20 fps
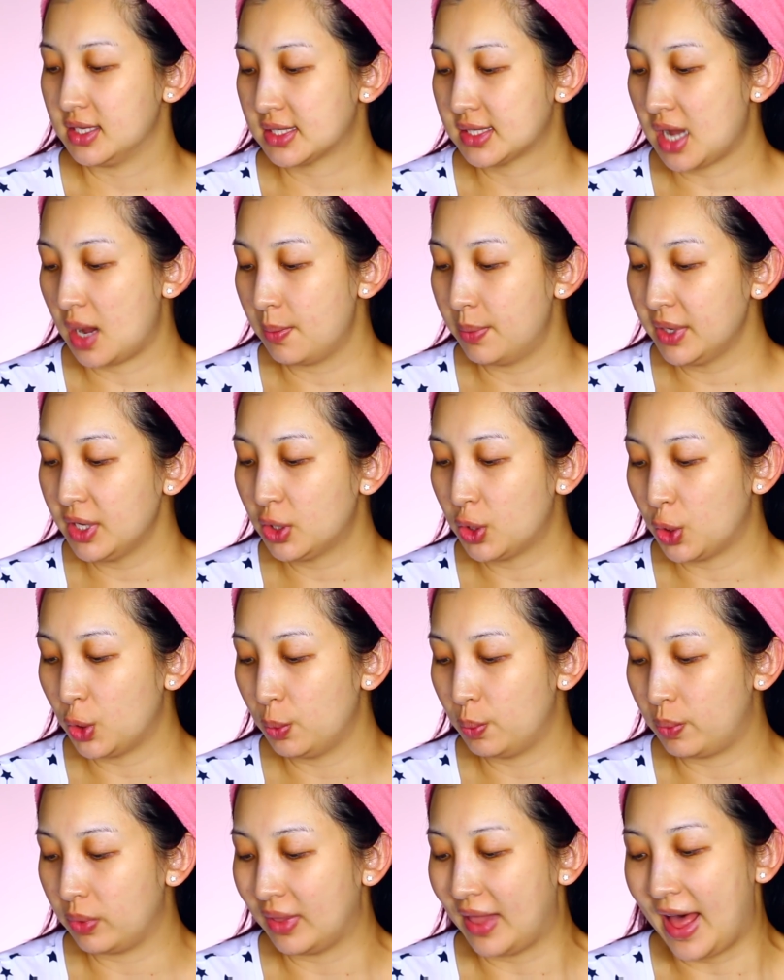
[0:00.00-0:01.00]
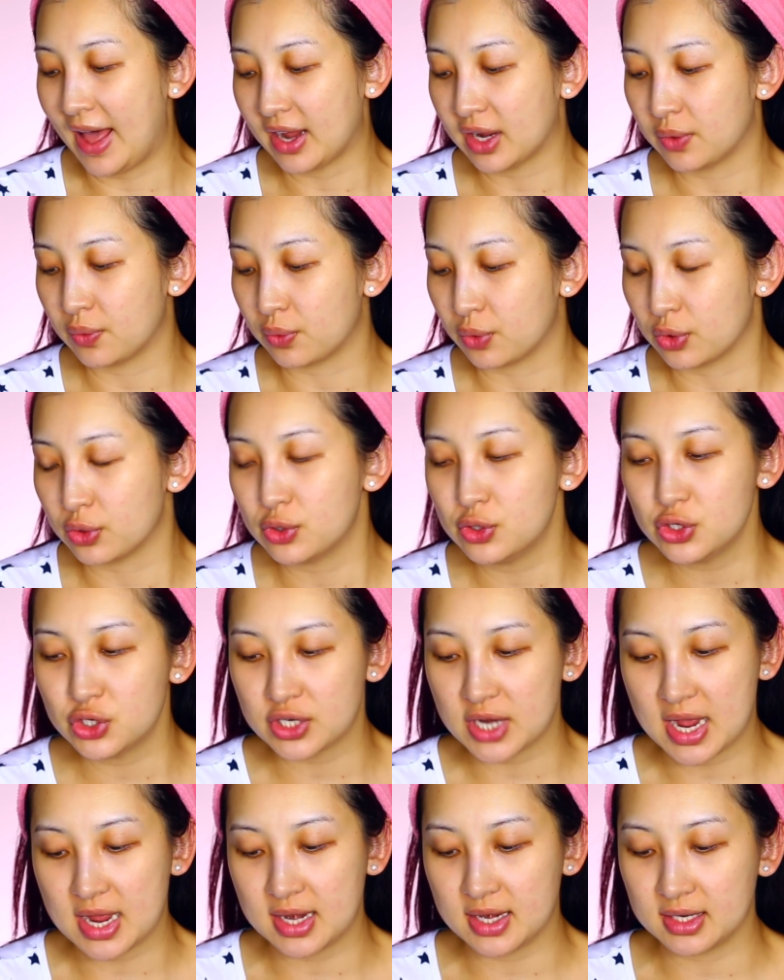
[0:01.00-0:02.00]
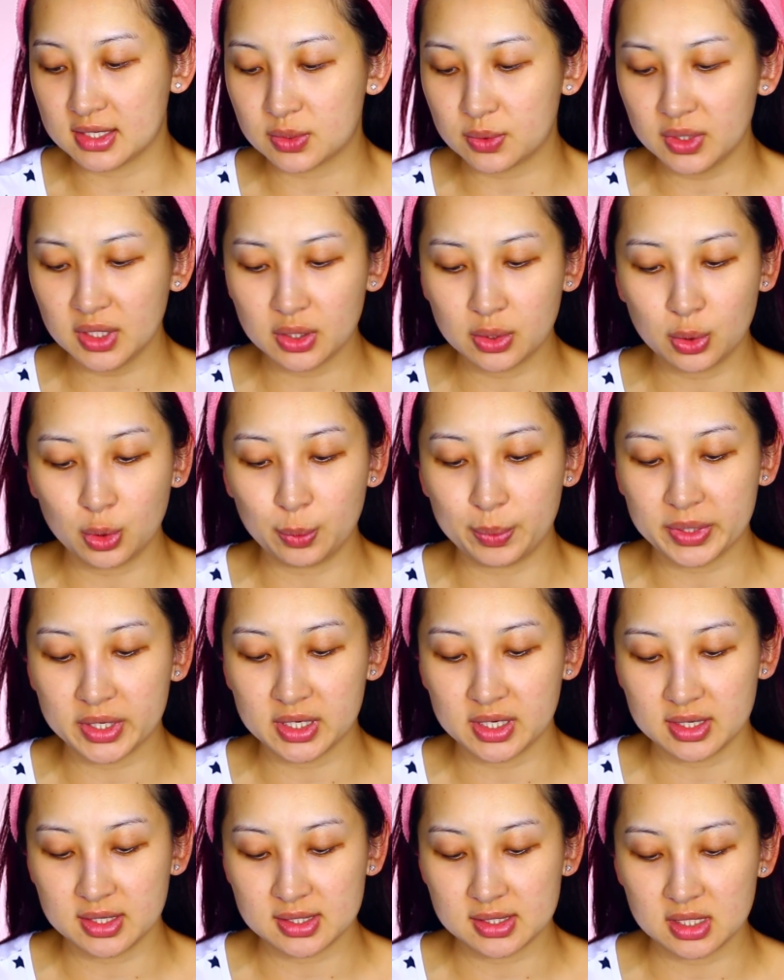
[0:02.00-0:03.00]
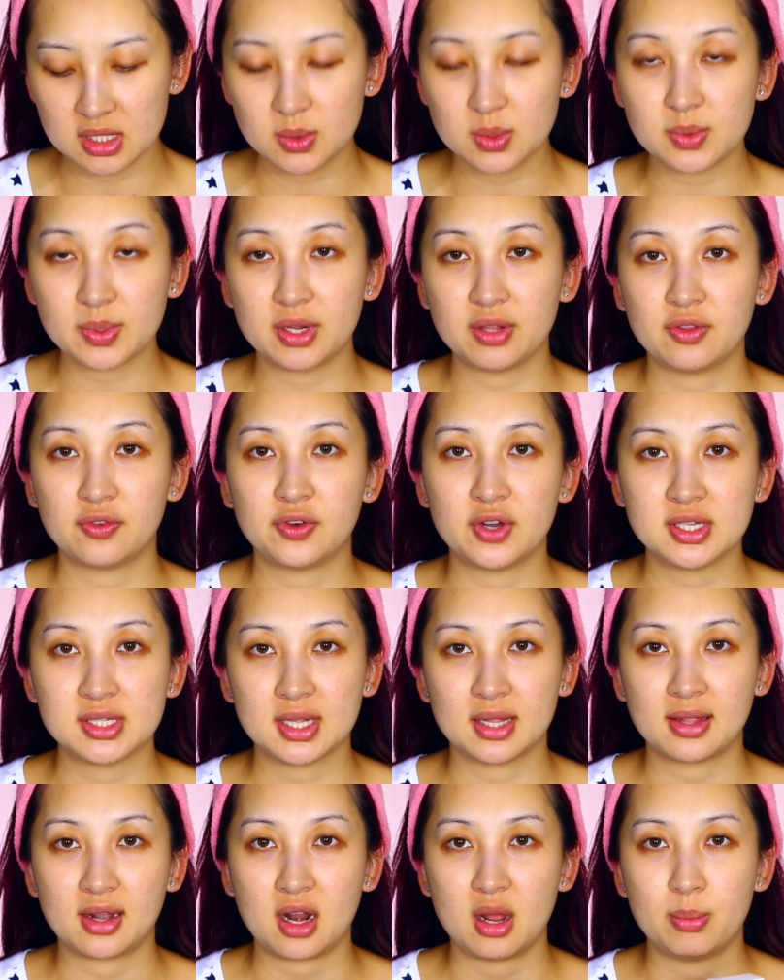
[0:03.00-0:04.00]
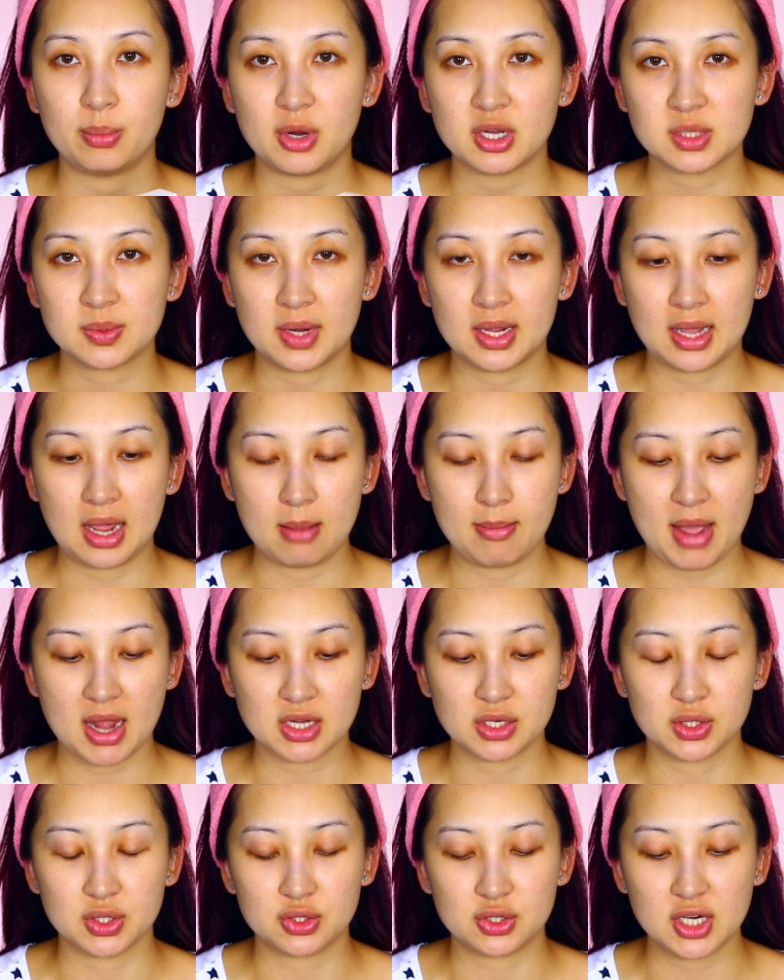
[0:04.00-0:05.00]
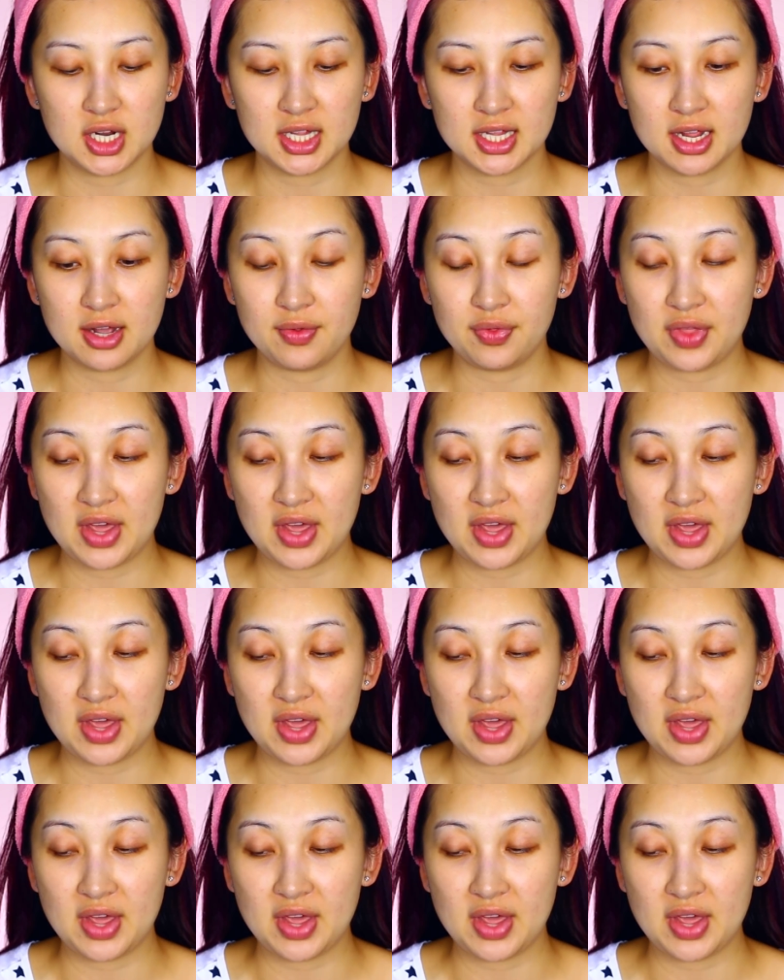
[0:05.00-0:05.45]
There's a company called Black Rouge, and it's really cool because this was one of the first things that I unboxed when I came back to Australia.